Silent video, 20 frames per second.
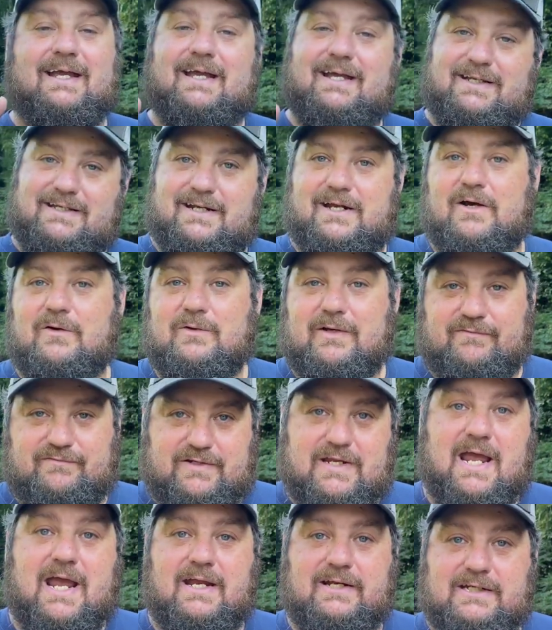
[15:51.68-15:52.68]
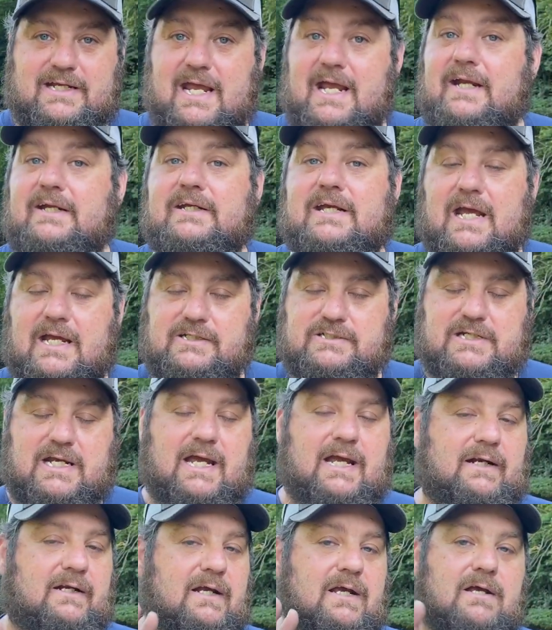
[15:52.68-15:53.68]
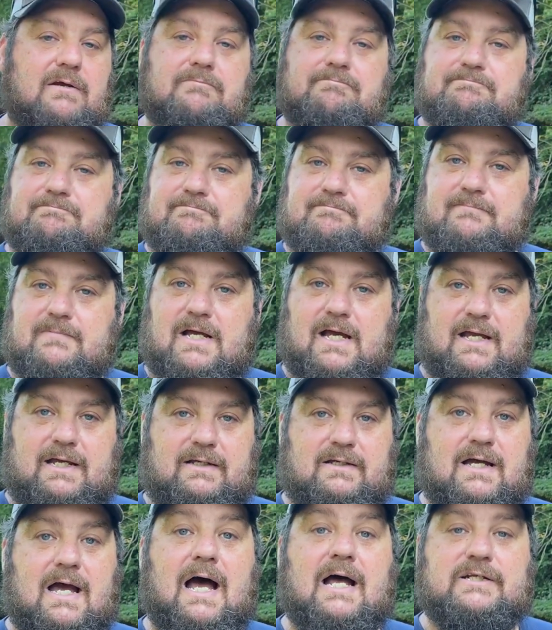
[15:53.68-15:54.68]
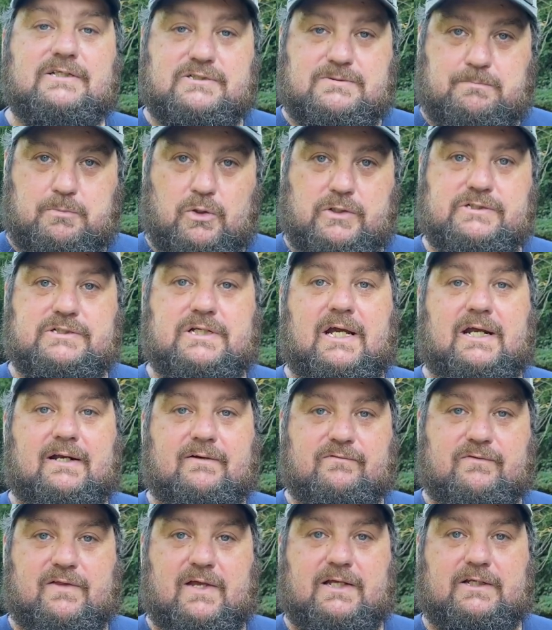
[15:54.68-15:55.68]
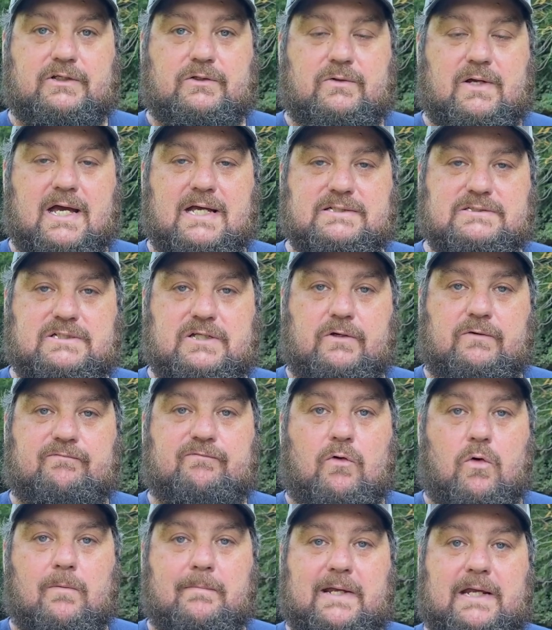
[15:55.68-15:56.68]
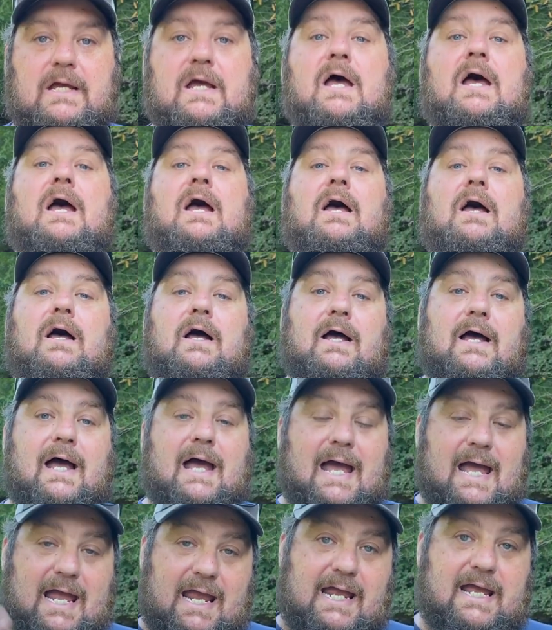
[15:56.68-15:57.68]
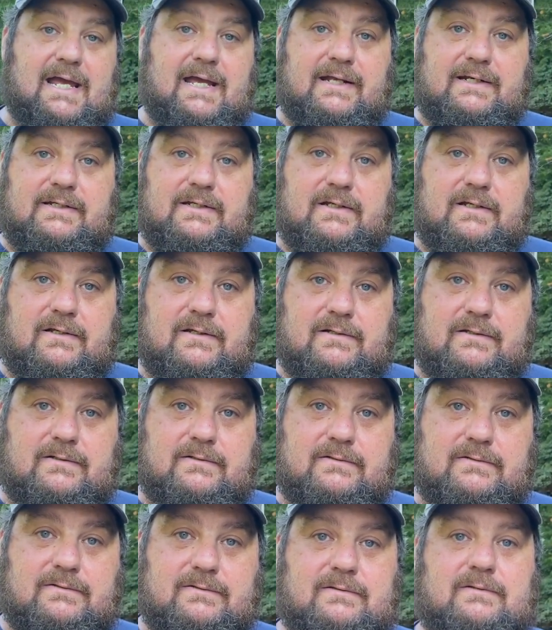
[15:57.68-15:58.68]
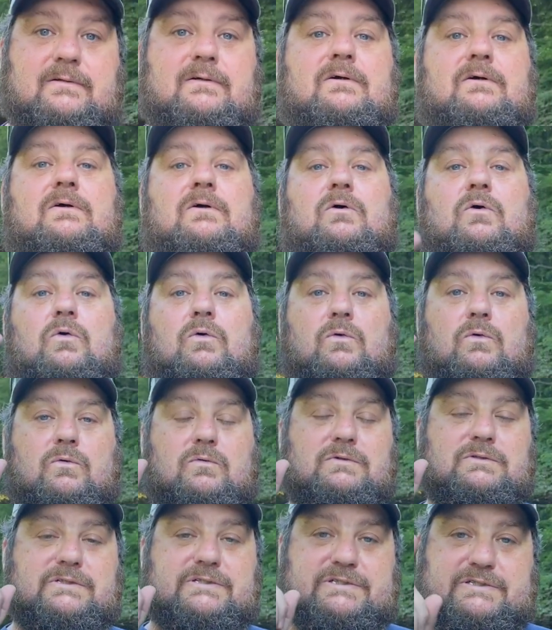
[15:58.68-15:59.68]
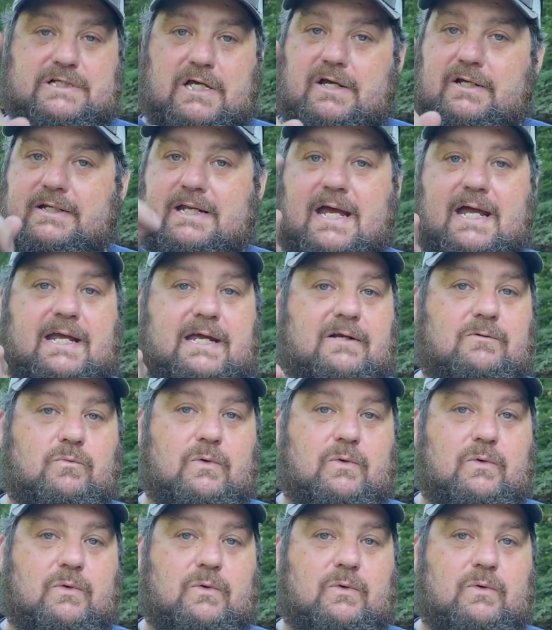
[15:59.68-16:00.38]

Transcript: You know, if you can, you can. You can't, you can't. Hey, I just appreciate everything you guys do for me. And Sunday and